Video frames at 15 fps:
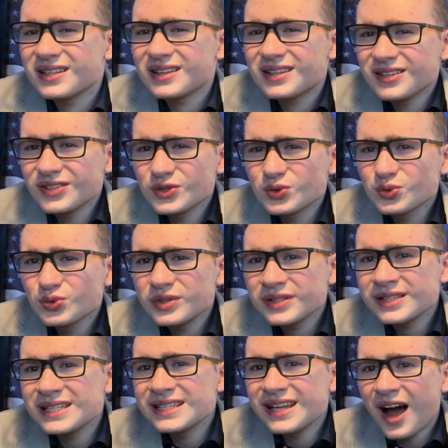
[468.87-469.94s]
there's
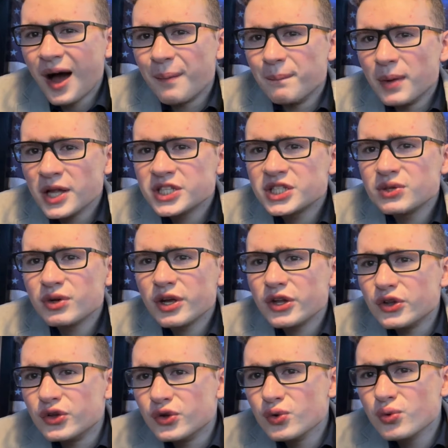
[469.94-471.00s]
really not much you
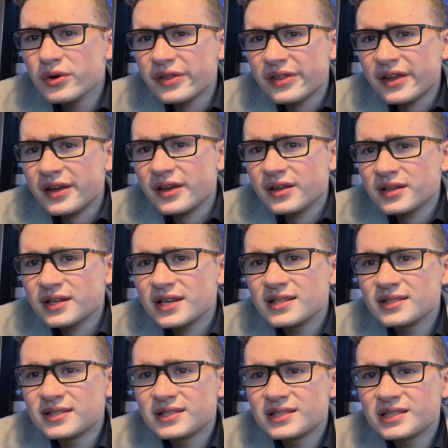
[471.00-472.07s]
can do with it,
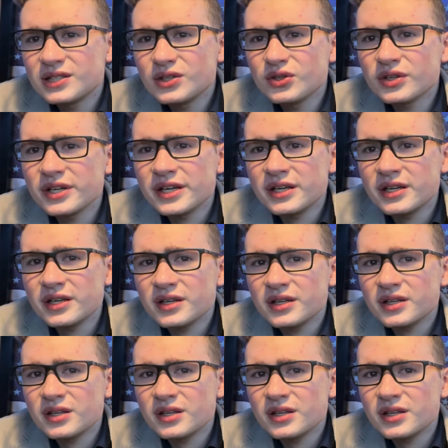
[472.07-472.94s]
considering